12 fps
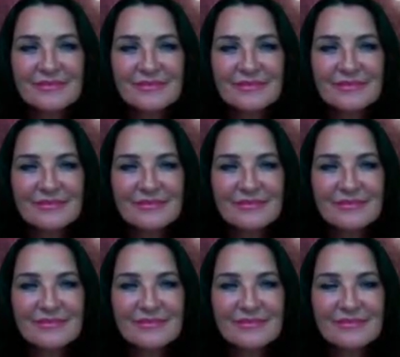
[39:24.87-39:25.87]

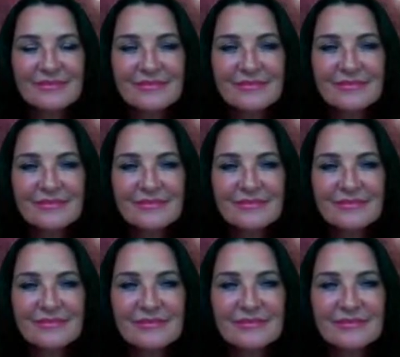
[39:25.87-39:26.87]

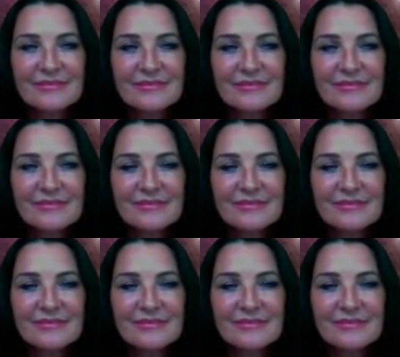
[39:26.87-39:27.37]
This person isn't speaking.